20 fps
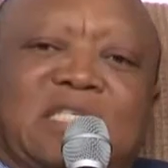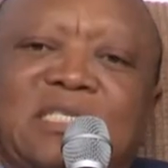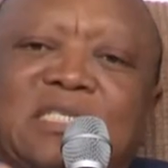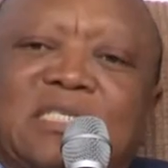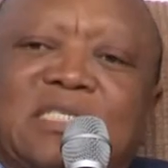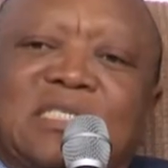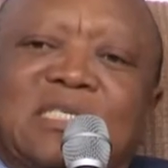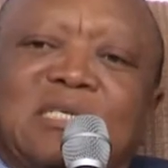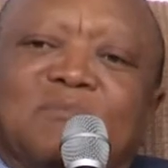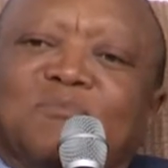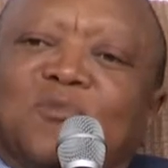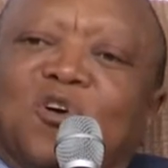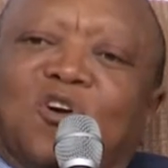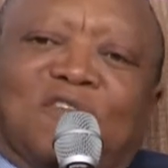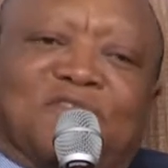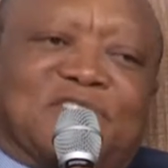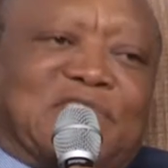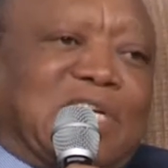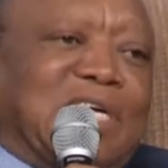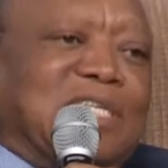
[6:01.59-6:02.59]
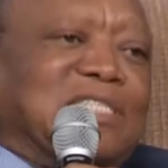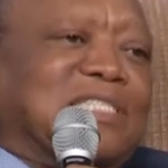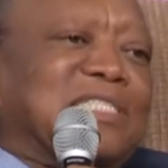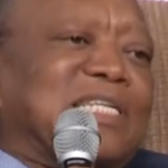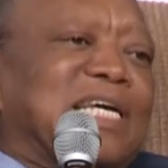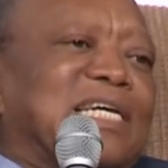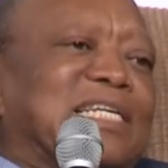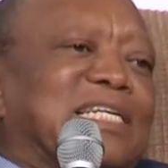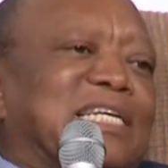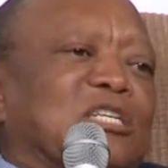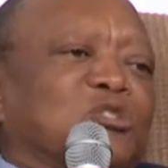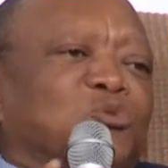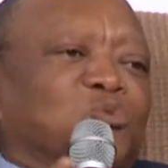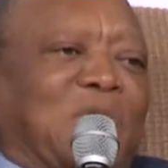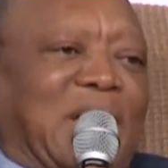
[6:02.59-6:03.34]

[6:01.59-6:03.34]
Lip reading: system of Transnet as